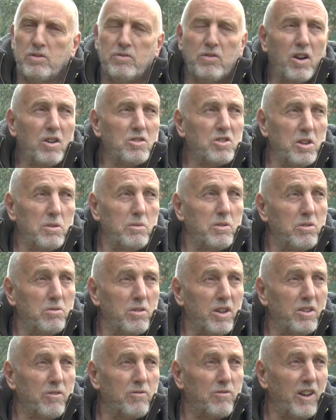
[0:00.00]
It's far cheaper. You
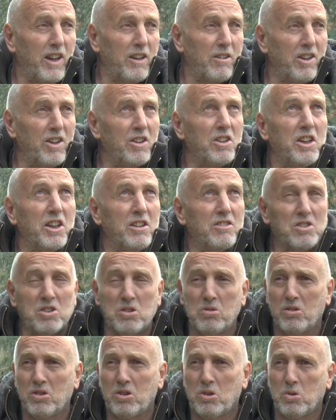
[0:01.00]
rent a flat round here, it's
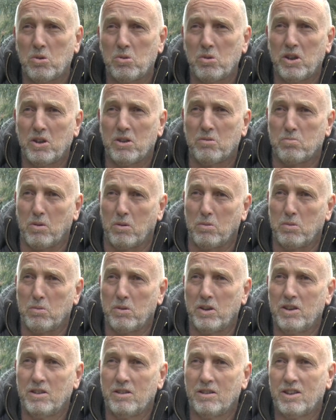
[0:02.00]
200 quid a week
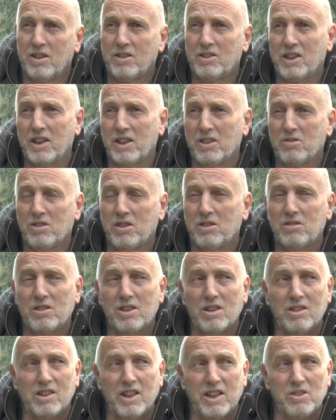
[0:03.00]
probably, and, count, and
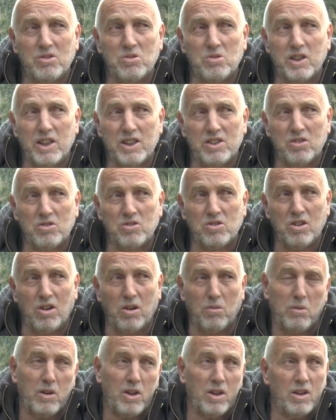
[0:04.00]
uh, council tax on
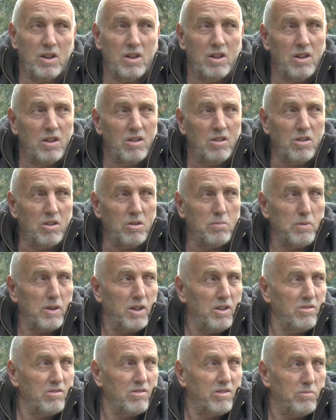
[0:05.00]
top. On a
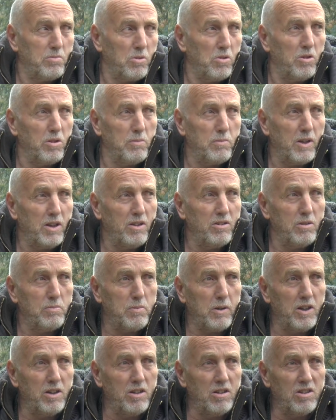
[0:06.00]
boat, you bought your boat, you
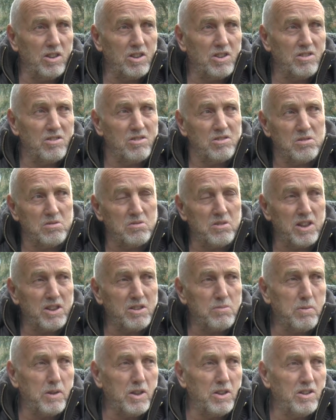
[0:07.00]
pay your licence, it's
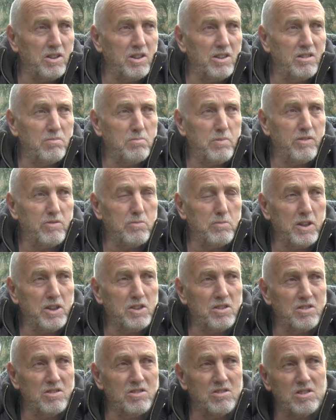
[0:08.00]
£1,000 a year, but for
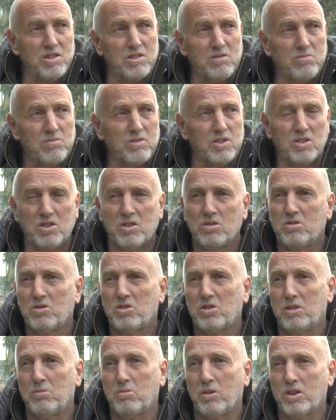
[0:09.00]
maintenance, it's still a
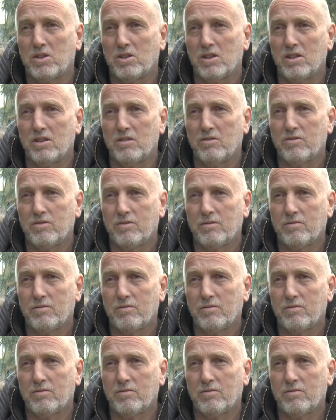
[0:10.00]
cheap way to live.